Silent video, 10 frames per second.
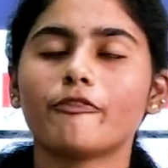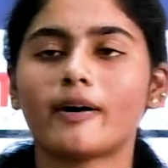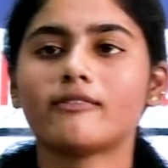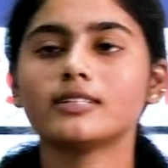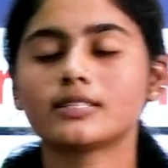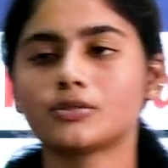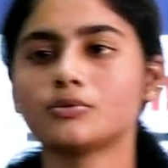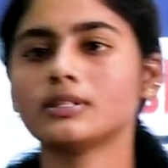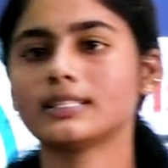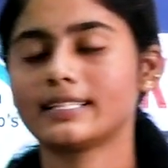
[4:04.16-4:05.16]
powers
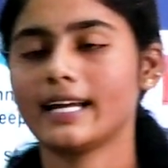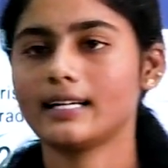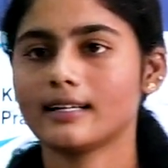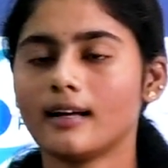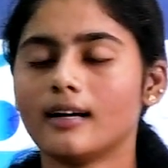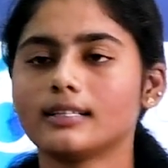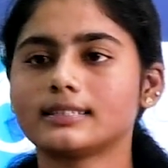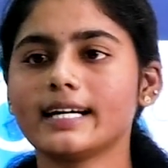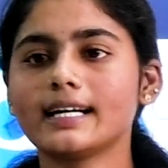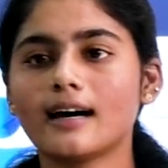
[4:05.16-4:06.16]
to the state
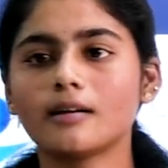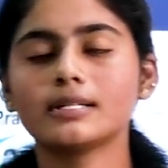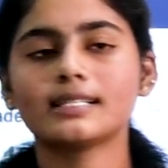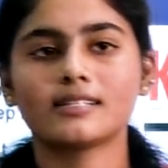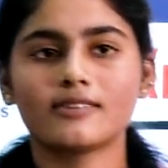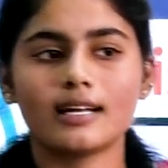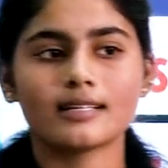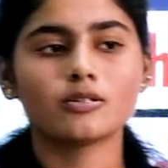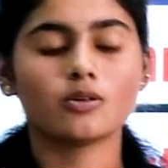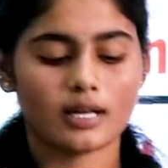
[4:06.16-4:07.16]
governments as well
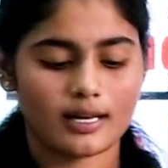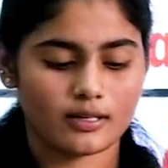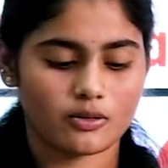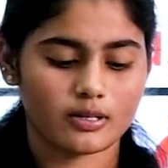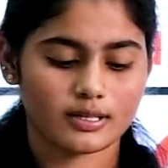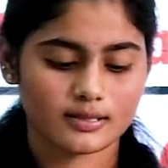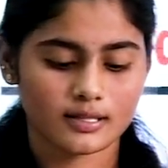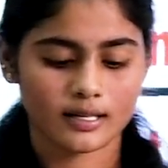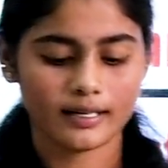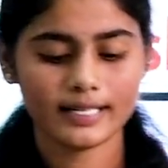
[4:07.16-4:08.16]
as the local authorities.
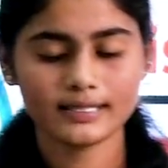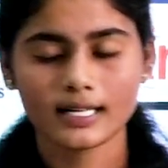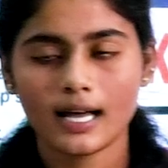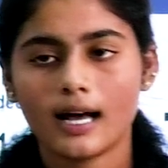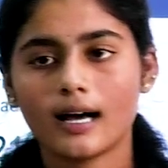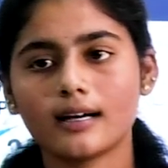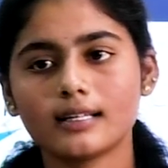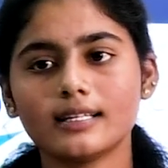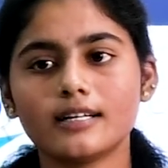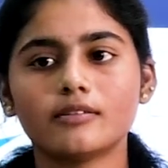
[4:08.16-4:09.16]
Next,
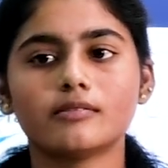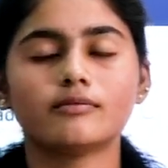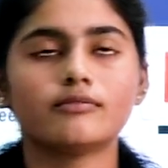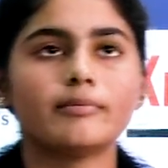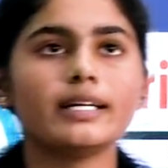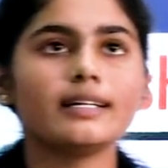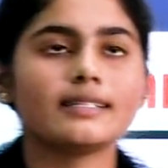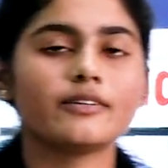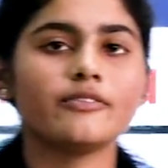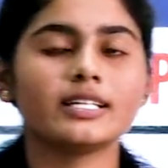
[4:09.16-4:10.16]
the women
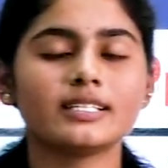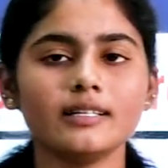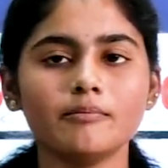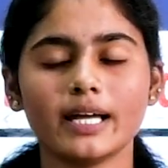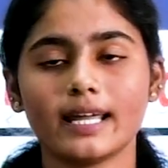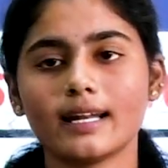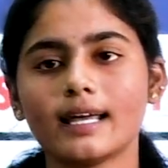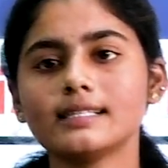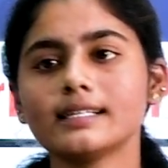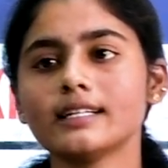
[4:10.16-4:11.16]
reservation, by
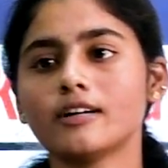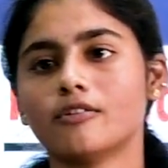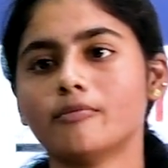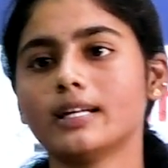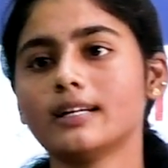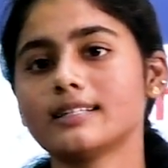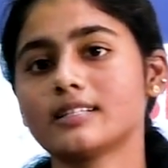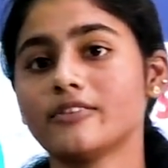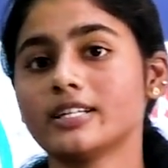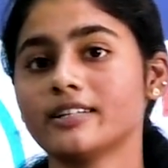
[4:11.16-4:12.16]
enhancing the women
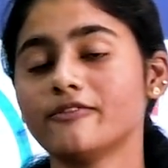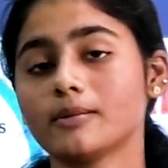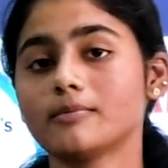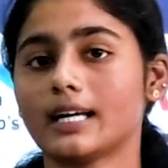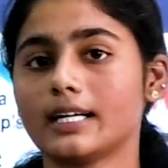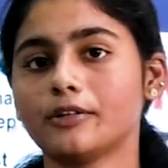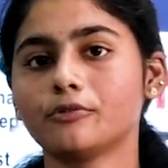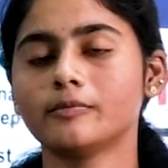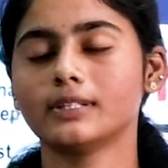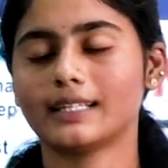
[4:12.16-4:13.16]
reservation from 33%
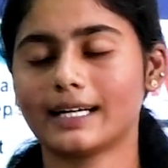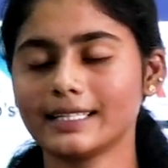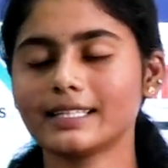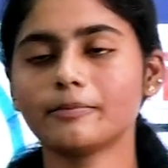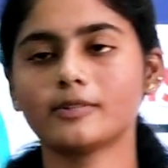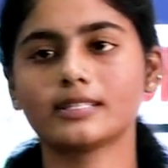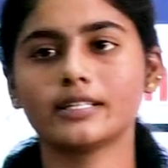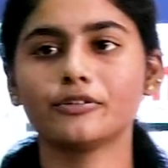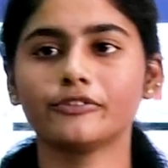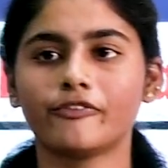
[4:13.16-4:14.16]
to
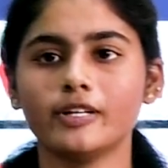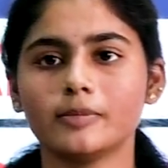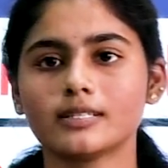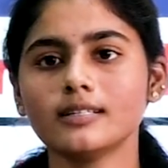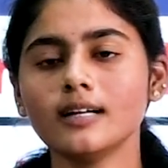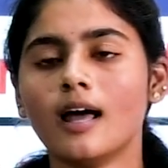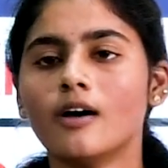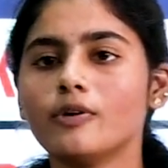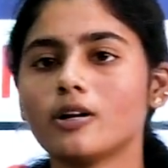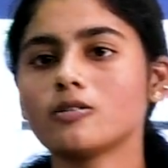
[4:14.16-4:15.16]
50%
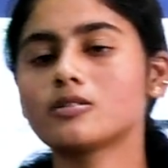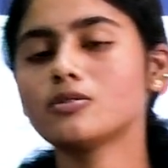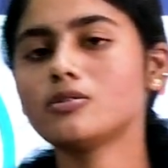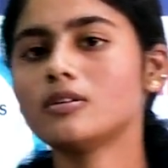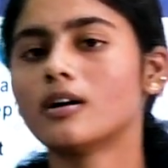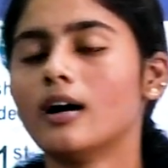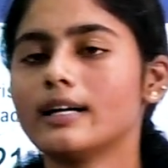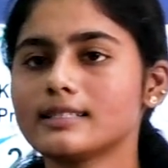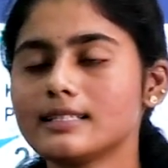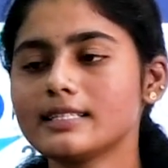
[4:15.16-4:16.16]
will also
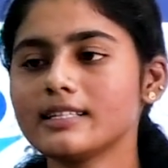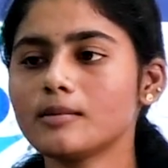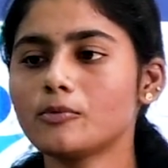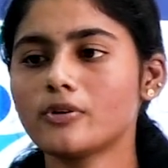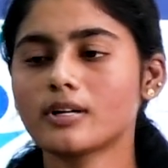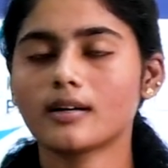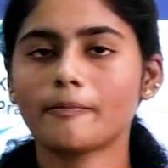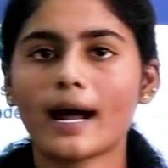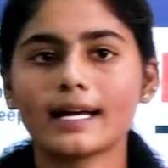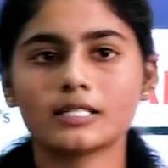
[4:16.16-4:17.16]
result in the more
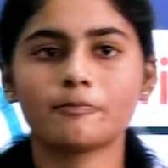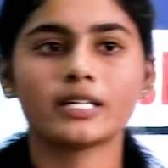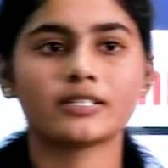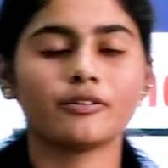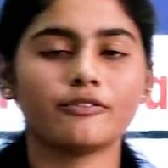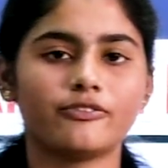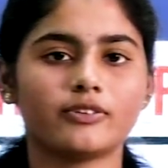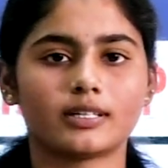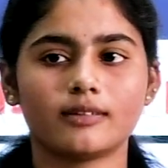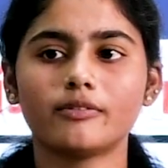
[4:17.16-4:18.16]
participation of
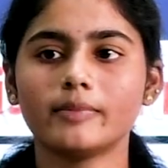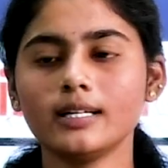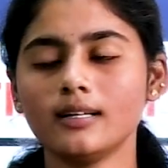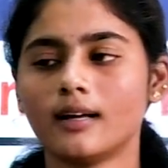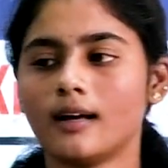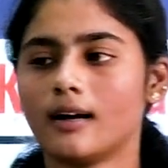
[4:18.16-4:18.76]
women